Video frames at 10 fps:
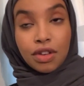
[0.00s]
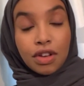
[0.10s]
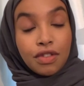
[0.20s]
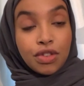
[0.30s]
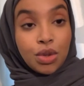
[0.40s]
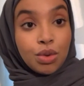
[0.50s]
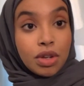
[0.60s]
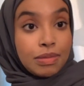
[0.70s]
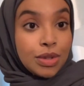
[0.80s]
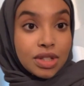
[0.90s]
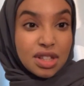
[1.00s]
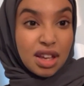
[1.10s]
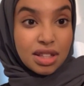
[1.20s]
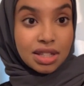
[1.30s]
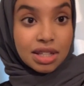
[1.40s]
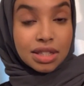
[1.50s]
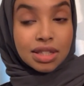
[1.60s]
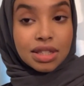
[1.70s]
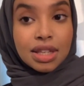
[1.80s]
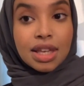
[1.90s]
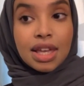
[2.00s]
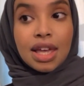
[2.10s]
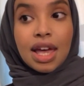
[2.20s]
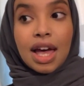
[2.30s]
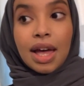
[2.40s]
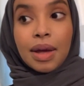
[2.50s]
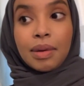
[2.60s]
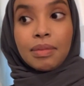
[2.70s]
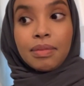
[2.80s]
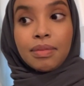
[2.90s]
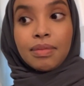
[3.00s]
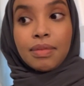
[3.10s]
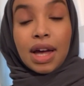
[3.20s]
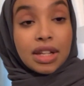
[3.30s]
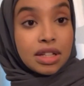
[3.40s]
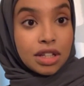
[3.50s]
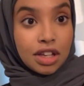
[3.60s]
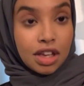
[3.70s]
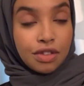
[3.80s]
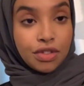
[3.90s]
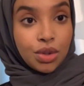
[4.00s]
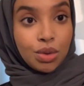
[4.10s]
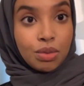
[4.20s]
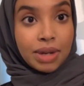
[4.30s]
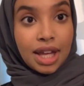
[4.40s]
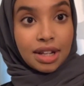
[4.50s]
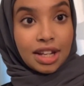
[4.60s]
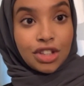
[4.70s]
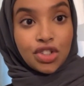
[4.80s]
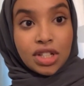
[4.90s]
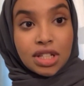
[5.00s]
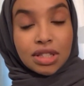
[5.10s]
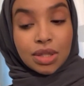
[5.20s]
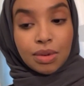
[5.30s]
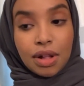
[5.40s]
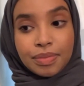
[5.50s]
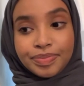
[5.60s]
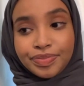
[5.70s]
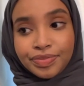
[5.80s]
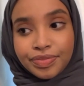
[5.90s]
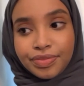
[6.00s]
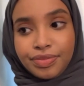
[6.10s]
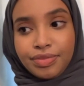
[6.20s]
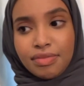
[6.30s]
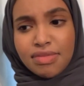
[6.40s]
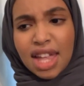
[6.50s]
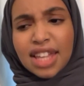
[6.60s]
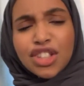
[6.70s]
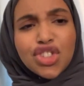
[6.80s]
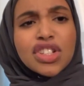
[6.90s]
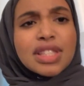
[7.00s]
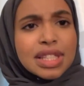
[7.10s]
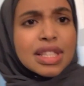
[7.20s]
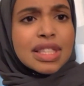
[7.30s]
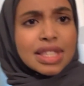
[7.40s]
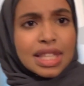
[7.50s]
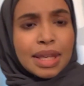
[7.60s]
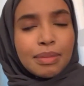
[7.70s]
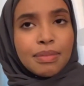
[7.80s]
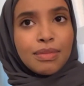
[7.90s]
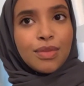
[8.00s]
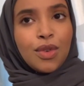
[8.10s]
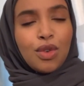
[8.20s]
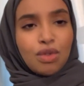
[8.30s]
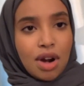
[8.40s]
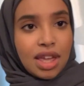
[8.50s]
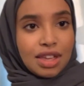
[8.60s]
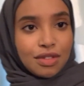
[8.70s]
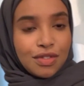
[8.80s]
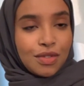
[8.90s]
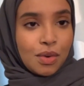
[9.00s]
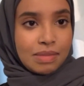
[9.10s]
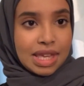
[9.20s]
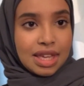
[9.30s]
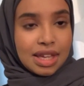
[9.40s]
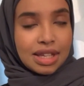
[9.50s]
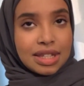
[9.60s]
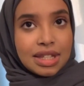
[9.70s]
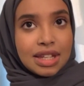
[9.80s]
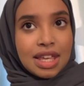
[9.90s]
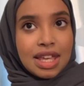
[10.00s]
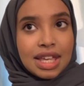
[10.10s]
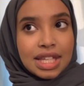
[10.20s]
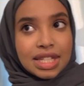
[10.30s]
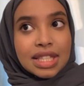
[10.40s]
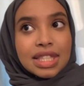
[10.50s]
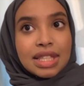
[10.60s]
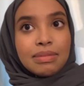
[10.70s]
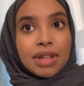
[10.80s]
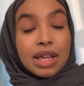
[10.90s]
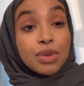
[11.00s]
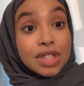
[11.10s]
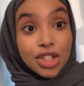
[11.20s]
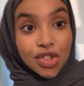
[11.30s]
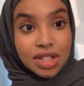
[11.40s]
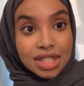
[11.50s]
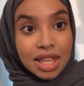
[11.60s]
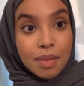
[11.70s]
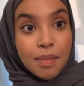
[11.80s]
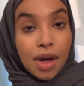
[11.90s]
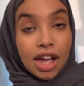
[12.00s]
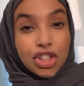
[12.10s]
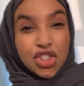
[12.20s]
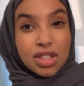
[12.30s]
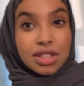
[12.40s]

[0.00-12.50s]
a few computer scientists and a few mechanical engineers as well, and it just didn't seem right for me. It was interesting, but it